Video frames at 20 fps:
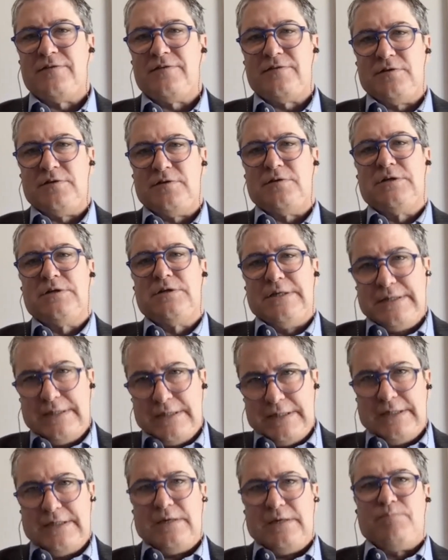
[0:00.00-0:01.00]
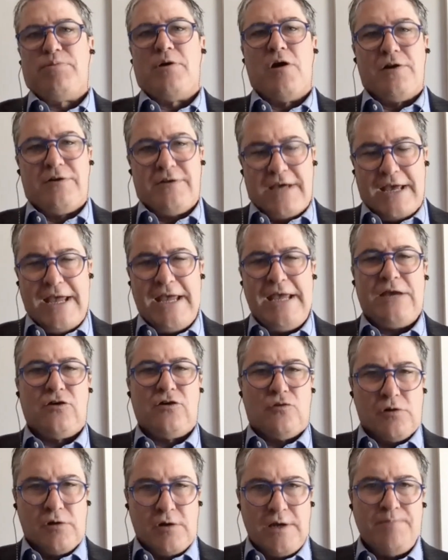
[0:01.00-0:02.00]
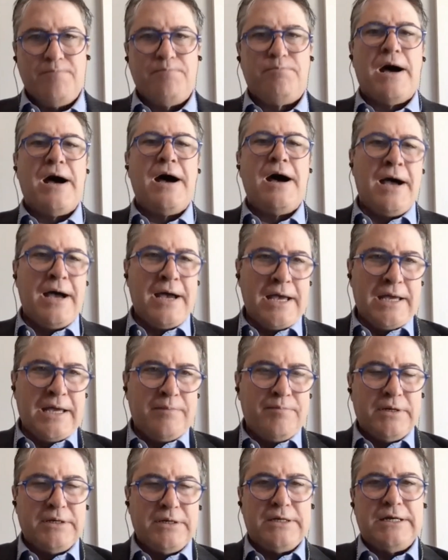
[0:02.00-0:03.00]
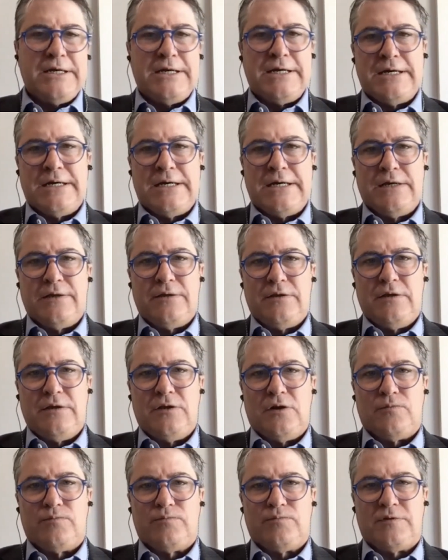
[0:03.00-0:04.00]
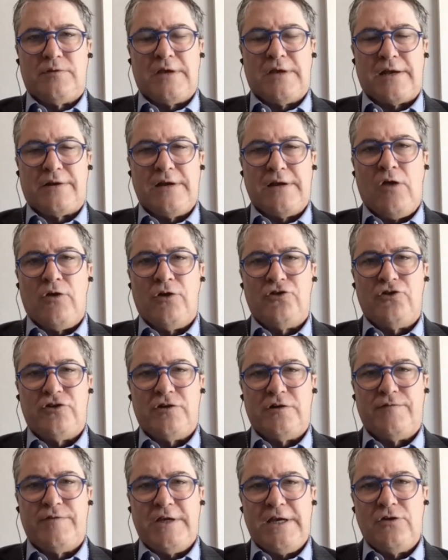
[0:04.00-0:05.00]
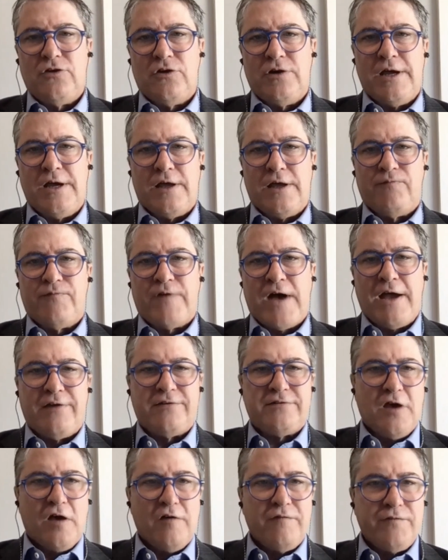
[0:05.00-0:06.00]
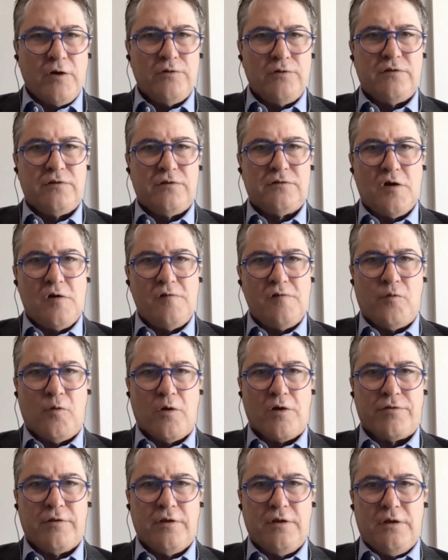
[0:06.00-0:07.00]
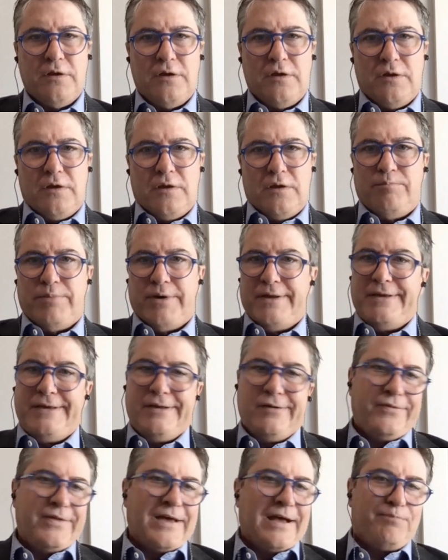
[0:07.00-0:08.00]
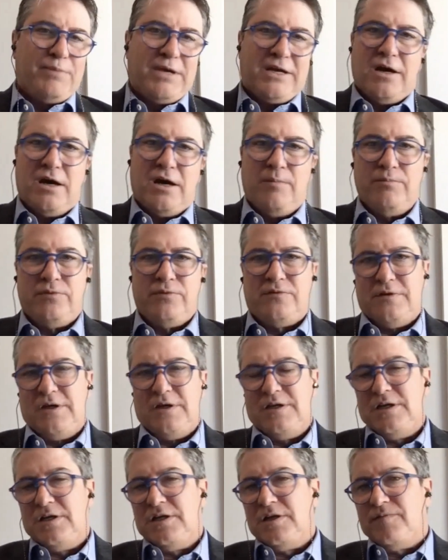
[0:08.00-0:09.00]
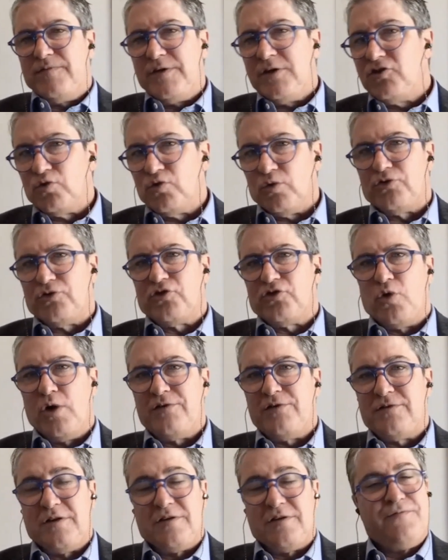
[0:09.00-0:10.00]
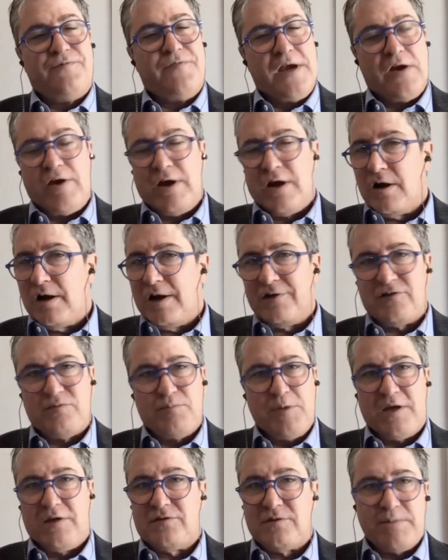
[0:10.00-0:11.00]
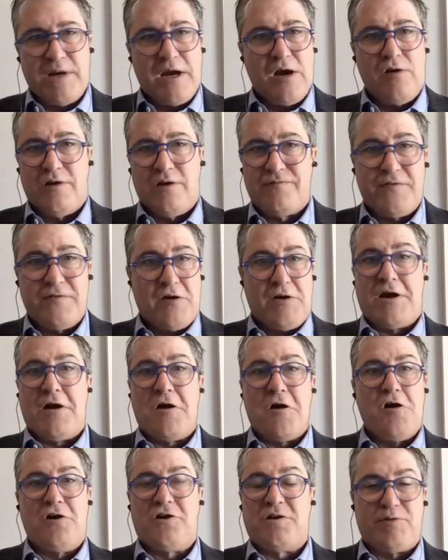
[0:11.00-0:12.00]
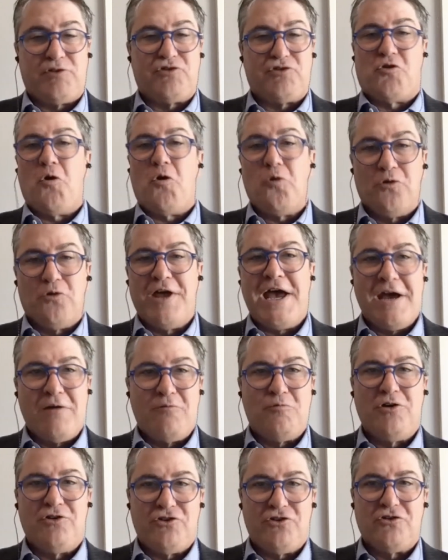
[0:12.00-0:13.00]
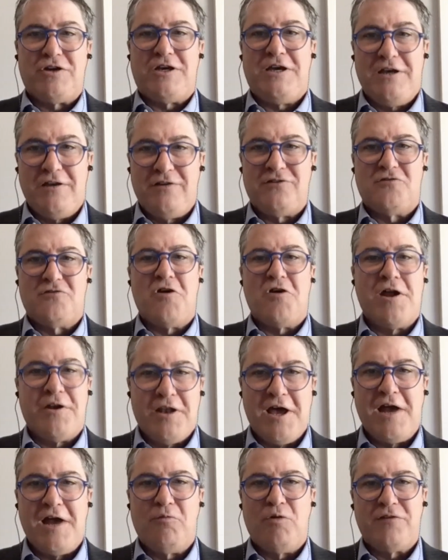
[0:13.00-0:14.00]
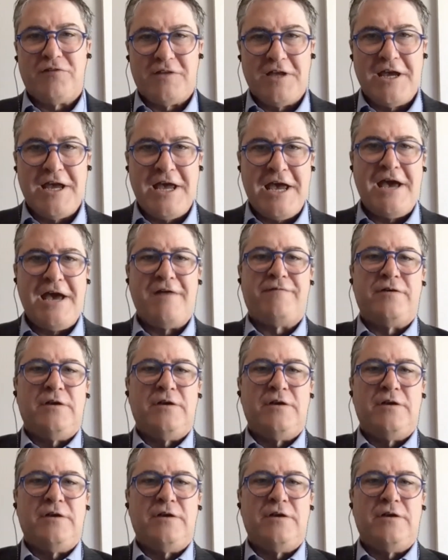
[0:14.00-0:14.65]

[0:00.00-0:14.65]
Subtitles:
to partake or imbibe, technology of the internet via cell phones and so forth. But that becomes an individual choice, and it's very hard. I speak as a parent. It's very hard to patrol that once your kids are online, once they have